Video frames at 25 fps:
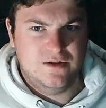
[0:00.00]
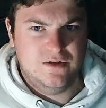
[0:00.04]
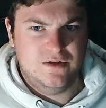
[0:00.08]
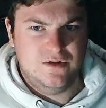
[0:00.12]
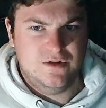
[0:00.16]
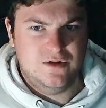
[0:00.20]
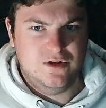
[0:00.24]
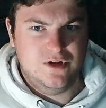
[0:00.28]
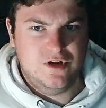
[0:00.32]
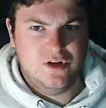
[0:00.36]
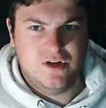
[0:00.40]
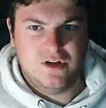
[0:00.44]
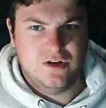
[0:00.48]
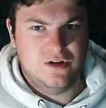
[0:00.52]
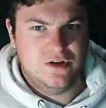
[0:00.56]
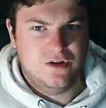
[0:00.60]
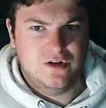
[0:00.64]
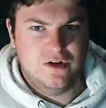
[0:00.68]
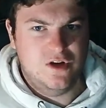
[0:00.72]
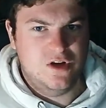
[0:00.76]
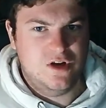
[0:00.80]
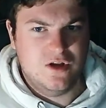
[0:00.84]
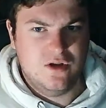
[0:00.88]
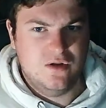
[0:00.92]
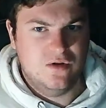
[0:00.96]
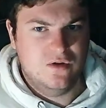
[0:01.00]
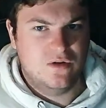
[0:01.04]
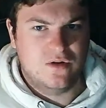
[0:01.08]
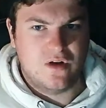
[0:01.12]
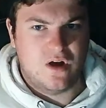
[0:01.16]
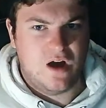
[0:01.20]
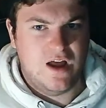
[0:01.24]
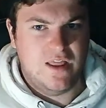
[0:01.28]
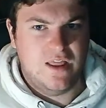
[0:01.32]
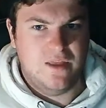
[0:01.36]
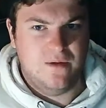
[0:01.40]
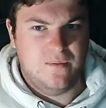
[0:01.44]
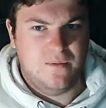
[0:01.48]
you can look
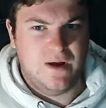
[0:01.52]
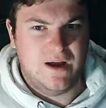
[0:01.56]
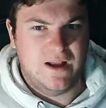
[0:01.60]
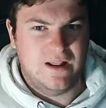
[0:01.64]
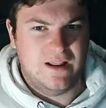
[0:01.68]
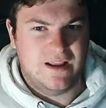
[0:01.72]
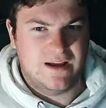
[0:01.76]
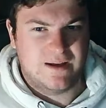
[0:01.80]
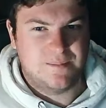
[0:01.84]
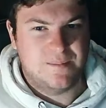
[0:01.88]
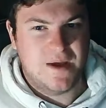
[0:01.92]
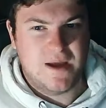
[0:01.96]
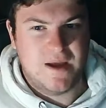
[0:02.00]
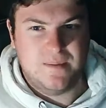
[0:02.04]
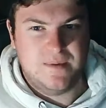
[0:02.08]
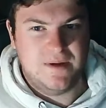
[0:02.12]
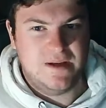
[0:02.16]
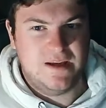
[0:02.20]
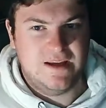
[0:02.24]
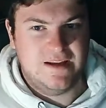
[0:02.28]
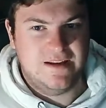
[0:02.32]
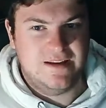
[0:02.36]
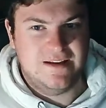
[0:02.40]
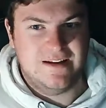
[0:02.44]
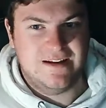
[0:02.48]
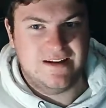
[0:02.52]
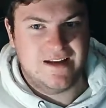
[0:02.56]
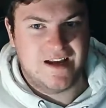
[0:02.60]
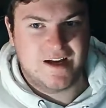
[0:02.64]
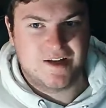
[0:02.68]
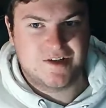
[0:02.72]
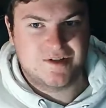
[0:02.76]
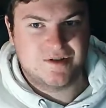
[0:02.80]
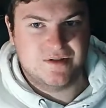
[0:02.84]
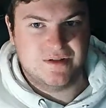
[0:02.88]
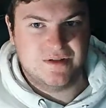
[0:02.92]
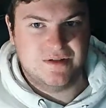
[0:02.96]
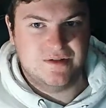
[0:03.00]
either way. Like maybe he didn't
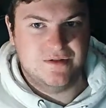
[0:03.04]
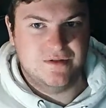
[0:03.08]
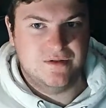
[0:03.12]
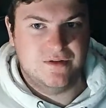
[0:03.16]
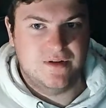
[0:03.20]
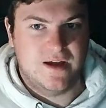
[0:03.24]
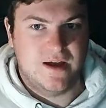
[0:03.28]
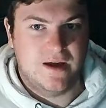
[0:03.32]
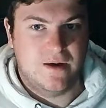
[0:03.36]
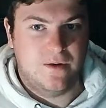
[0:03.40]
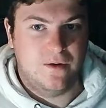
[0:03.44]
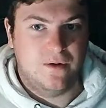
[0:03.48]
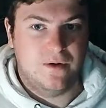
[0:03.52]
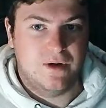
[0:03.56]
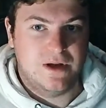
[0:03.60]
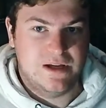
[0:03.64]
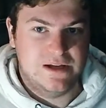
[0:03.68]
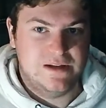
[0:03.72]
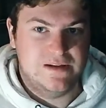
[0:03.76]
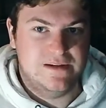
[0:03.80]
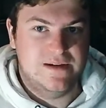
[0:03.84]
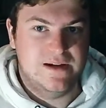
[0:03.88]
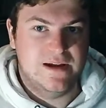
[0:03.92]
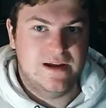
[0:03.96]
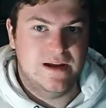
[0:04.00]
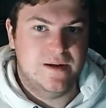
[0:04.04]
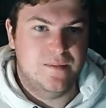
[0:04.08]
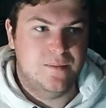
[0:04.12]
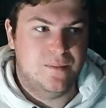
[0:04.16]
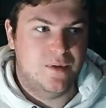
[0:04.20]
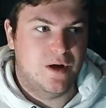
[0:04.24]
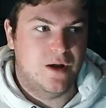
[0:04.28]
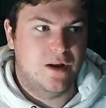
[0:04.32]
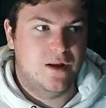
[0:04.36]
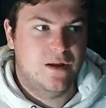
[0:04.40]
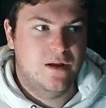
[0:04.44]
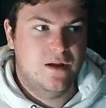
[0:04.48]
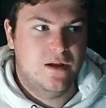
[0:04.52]
actually do that, or he did,
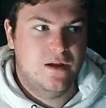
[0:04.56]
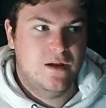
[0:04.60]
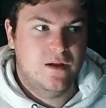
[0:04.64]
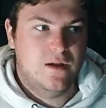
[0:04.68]
but